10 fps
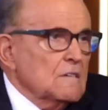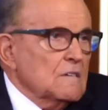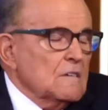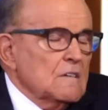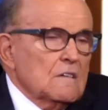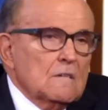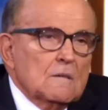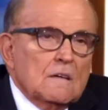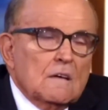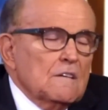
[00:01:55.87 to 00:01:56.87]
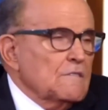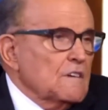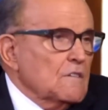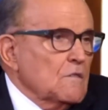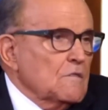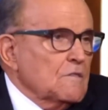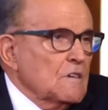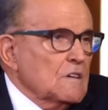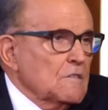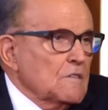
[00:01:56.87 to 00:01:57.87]
And I think an awful
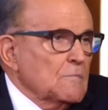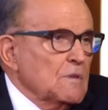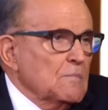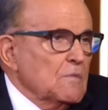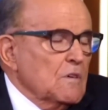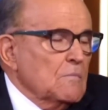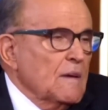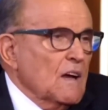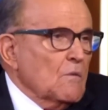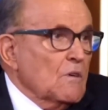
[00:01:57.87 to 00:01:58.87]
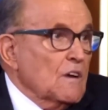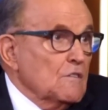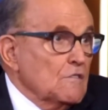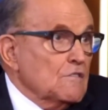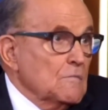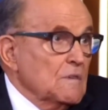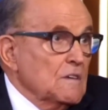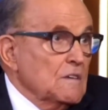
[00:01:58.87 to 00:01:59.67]
lot of other people are back where I used to be.